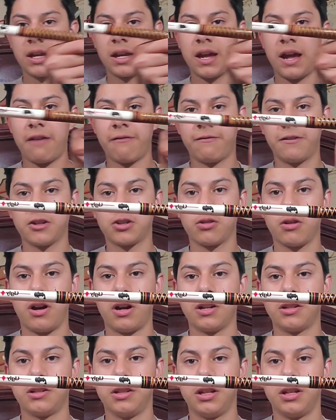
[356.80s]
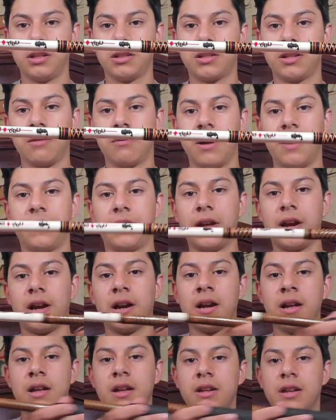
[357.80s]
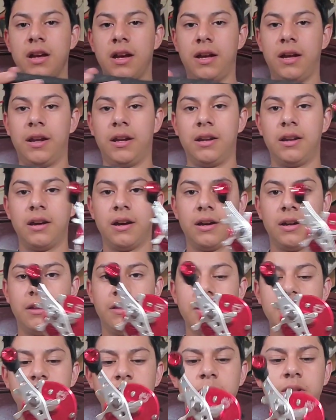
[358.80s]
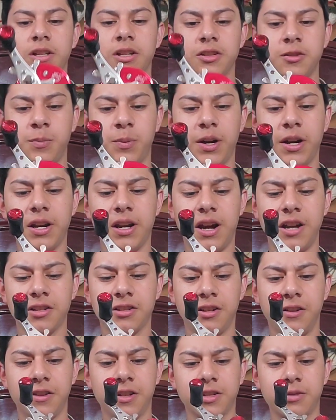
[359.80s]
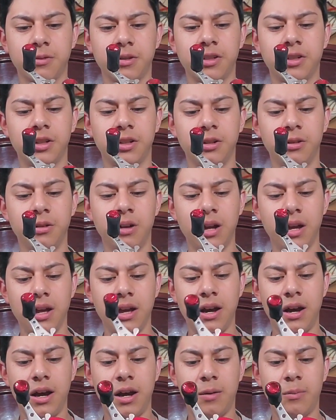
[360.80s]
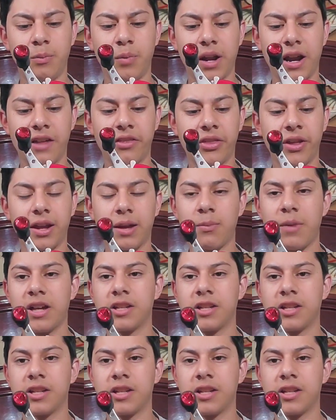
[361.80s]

catfish rod, as you can see right there. And uh, this one looks pretty nice on this one too, um, but I think it